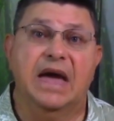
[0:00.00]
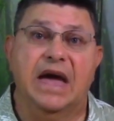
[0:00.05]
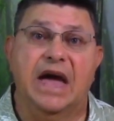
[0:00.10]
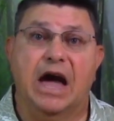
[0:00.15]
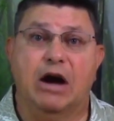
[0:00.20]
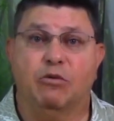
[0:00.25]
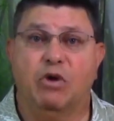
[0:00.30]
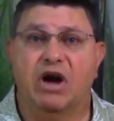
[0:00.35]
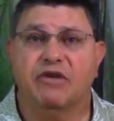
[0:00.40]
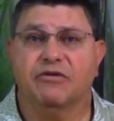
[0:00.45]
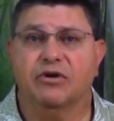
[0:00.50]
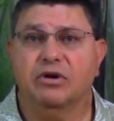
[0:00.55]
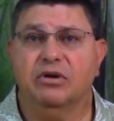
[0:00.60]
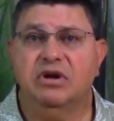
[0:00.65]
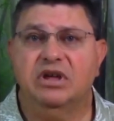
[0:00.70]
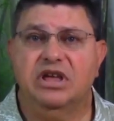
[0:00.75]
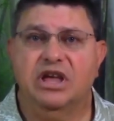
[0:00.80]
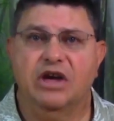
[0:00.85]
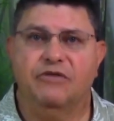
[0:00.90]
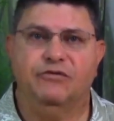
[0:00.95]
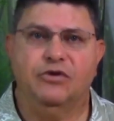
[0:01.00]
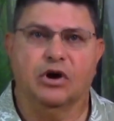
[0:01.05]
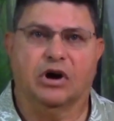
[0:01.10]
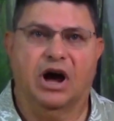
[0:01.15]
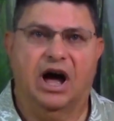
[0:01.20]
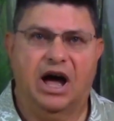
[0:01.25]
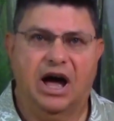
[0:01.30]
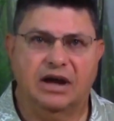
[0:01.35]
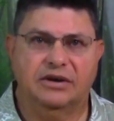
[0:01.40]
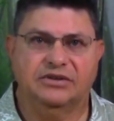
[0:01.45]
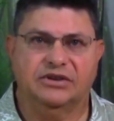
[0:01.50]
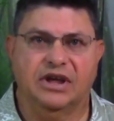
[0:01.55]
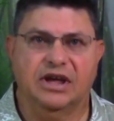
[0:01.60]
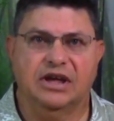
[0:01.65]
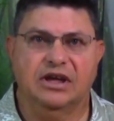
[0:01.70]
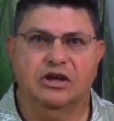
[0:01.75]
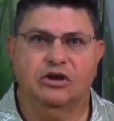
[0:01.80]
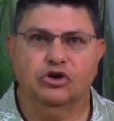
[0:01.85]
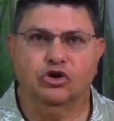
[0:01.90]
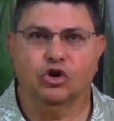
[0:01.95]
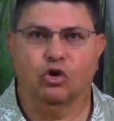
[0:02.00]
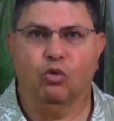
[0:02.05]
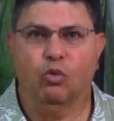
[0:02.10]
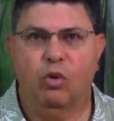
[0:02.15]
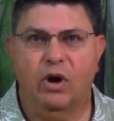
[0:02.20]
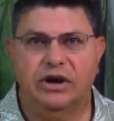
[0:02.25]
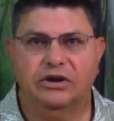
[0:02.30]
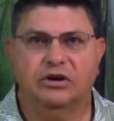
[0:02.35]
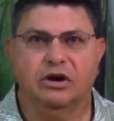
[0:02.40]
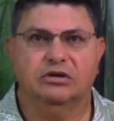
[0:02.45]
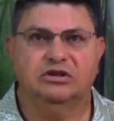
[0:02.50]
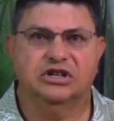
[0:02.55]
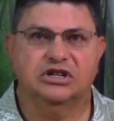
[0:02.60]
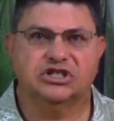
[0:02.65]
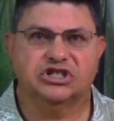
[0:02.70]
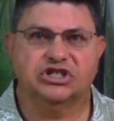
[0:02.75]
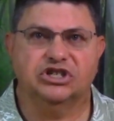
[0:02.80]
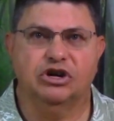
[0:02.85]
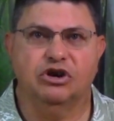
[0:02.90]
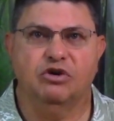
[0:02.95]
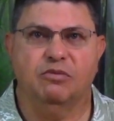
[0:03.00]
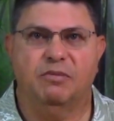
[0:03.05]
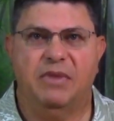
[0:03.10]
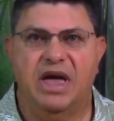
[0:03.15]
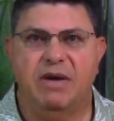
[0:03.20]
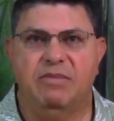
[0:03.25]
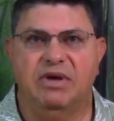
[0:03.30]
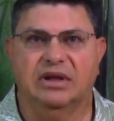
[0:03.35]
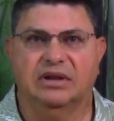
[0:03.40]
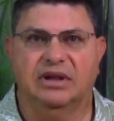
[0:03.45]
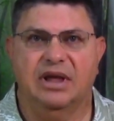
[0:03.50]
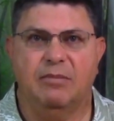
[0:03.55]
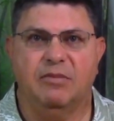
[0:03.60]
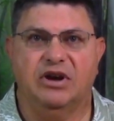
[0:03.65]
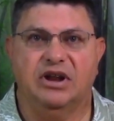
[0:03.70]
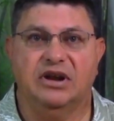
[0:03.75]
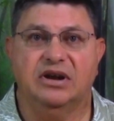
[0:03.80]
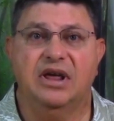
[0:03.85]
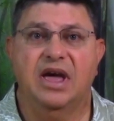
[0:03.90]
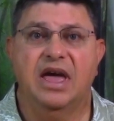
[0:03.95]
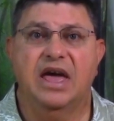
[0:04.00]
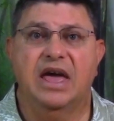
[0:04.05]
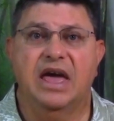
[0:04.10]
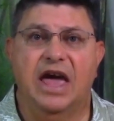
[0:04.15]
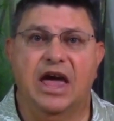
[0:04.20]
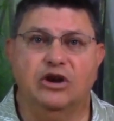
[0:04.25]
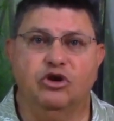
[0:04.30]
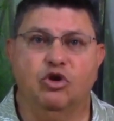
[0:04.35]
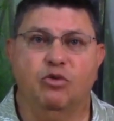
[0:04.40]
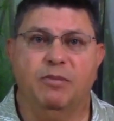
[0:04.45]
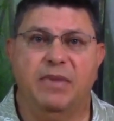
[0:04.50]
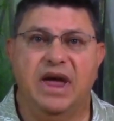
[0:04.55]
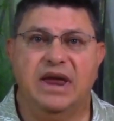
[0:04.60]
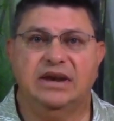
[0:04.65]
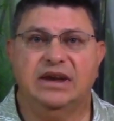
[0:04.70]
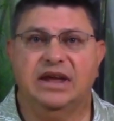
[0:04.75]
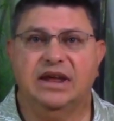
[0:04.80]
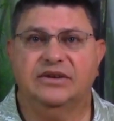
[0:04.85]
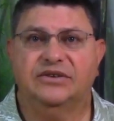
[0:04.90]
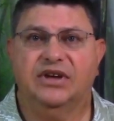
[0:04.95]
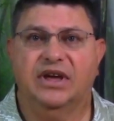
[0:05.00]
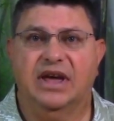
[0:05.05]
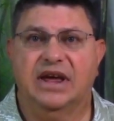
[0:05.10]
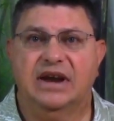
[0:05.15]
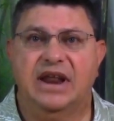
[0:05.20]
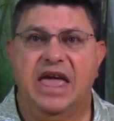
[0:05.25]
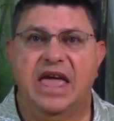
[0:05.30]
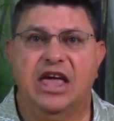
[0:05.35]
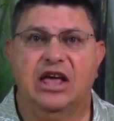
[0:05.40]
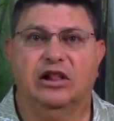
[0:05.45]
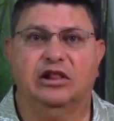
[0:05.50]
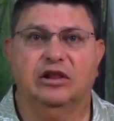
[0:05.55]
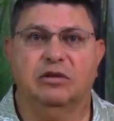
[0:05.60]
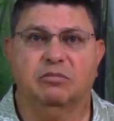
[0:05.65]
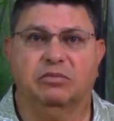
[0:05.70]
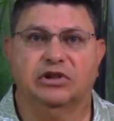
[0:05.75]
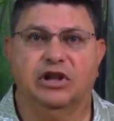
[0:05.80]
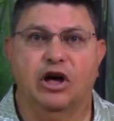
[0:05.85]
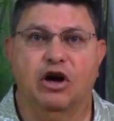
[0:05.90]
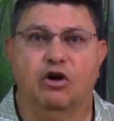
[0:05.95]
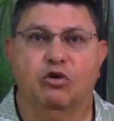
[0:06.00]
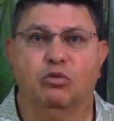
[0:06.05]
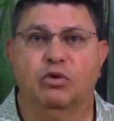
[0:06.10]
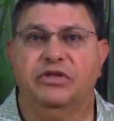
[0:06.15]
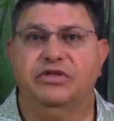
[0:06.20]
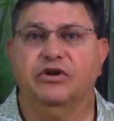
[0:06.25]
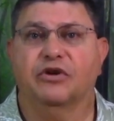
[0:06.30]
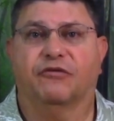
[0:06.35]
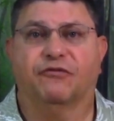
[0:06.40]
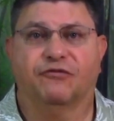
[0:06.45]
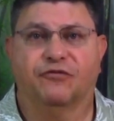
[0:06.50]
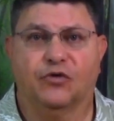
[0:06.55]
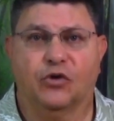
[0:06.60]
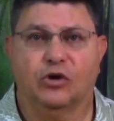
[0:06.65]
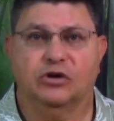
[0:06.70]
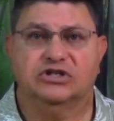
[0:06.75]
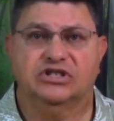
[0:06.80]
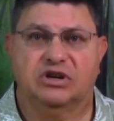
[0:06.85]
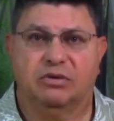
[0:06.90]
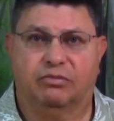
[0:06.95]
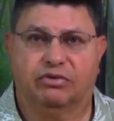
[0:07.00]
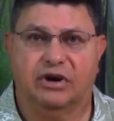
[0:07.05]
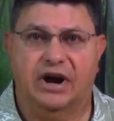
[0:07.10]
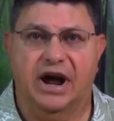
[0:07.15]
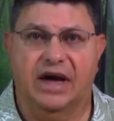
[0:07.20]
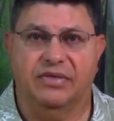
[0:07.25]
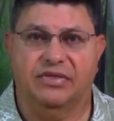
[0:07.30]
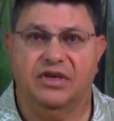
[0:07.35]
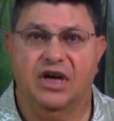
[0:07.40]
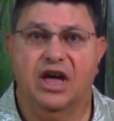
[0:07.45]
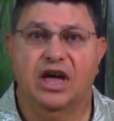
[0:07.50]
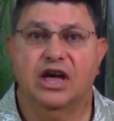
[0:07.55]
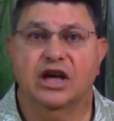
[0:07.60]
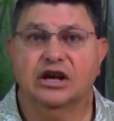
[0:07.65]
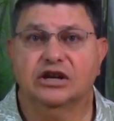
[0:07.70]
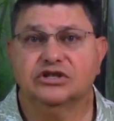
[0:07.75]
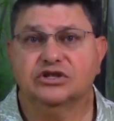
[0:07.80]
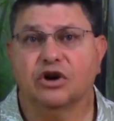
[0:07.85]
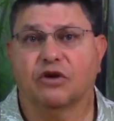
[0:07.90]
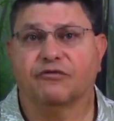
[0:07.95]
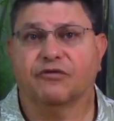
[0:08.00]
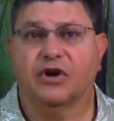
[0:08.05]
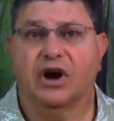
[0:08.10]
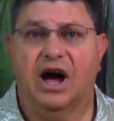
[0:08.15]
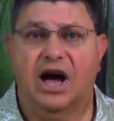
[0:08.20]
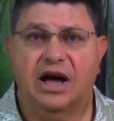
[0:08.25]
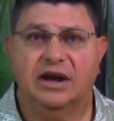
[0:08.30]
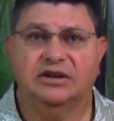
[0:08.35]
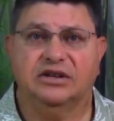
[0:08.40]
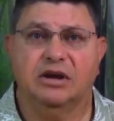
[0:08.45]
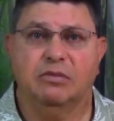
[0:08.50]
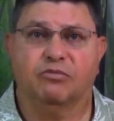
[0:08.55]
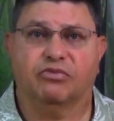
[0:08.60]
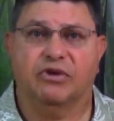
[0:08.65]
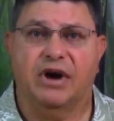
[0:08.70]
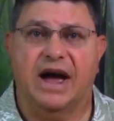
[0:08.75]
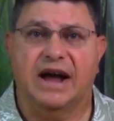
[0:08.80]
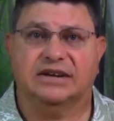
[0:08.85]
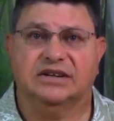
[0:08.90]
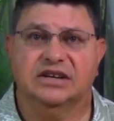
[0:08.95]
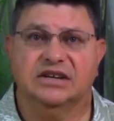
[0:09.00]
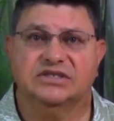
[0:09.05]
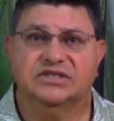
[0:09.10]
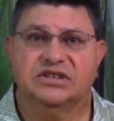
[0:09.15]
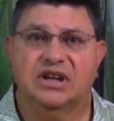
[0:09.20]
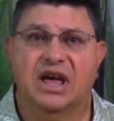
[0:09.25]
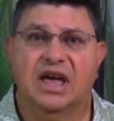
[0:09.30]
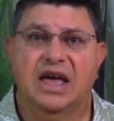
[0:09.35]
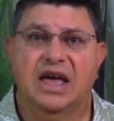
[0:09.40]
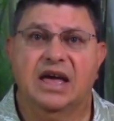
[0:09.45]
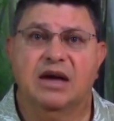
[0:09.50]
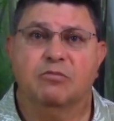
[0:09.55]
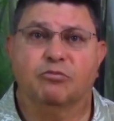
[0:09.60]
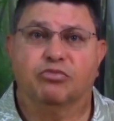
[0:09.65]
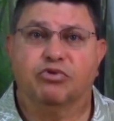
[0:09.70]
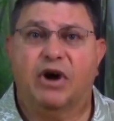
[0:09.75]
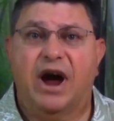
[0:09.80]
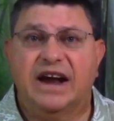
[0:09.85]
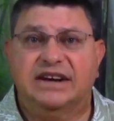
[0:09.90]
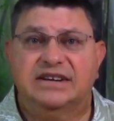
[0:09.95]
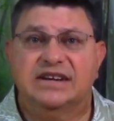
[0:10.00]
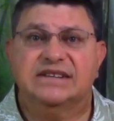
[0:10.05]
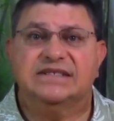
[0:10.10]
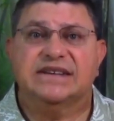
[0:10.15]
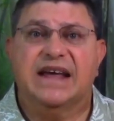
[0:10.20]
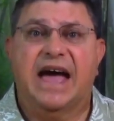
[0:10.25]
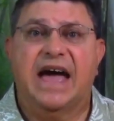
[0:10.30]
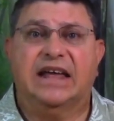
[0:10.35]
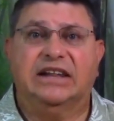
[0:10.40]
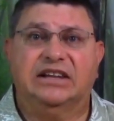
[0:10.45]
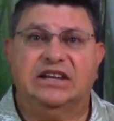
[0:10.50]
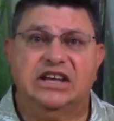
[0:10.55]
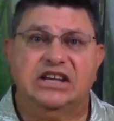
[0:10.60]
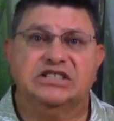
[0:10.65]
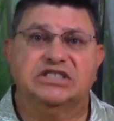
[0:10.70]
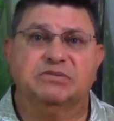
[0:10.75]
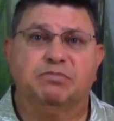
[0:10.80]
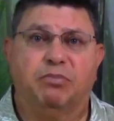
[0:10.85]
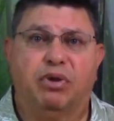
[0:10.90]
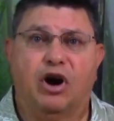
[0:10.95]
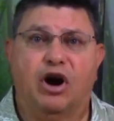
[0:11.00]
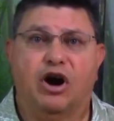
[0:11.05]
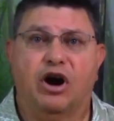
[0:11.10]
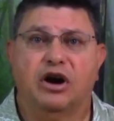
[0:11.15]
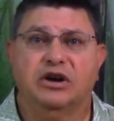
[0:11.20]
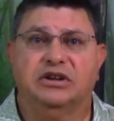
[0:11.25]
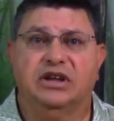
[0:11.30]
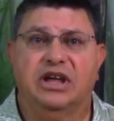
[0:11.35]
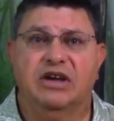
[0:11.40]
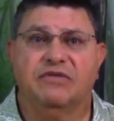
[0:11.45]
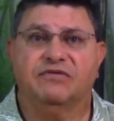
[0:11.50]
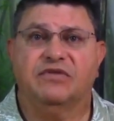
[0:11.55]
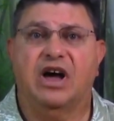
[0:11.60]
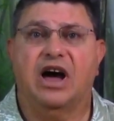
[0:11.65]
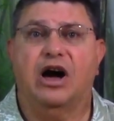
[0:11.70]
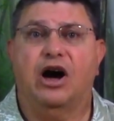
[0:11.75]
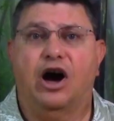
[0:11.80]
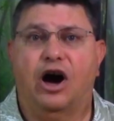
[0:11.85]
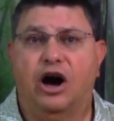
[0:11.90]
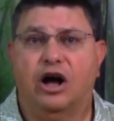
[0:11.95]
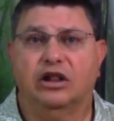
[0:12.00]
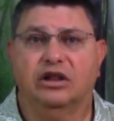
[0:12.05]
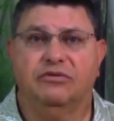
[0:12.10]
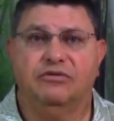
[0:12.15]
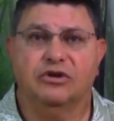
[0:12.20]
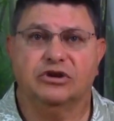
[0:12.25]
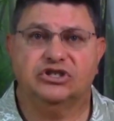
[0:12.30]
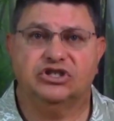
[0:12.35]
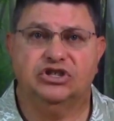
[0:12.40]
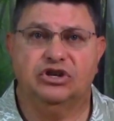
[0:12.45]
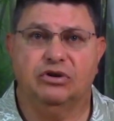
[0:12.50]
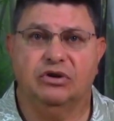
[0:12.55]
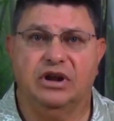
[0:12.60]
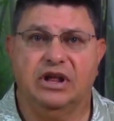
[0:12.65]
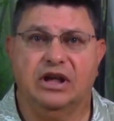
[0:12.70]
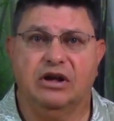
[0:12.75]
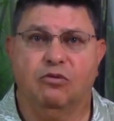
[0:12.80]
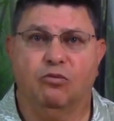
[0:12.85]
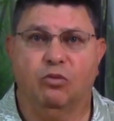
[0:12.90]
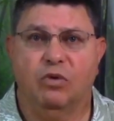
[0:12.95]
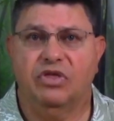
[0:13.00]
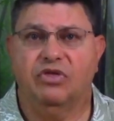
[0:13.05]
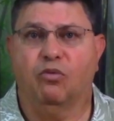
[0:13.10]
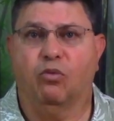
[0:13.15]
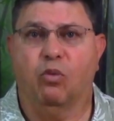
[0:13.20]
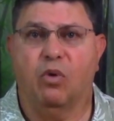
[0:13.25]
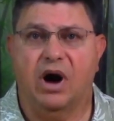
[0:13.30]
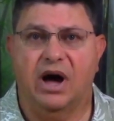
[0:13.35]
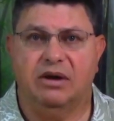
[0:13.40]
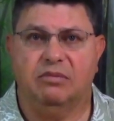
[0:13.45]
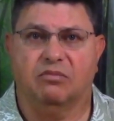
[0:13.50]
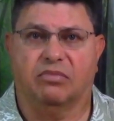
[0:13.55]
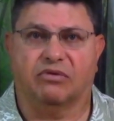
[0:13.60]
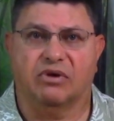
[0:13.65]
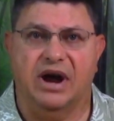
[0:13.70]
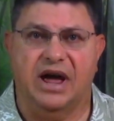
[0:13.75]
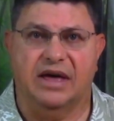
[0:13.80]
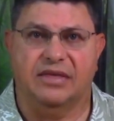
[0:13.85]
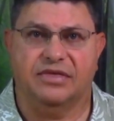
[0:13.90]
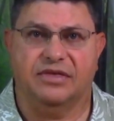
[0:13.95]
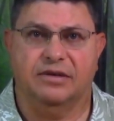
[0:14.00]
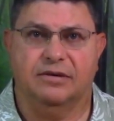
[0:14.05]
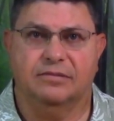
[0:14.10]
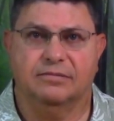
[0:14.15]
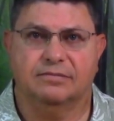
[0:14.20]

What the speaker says: However, if you're hunting, your window to shoot may be limited and you may need to inhale and blow with your first breath. So for hunting practice, practice at least part, if not all of your shooting with 1 breath.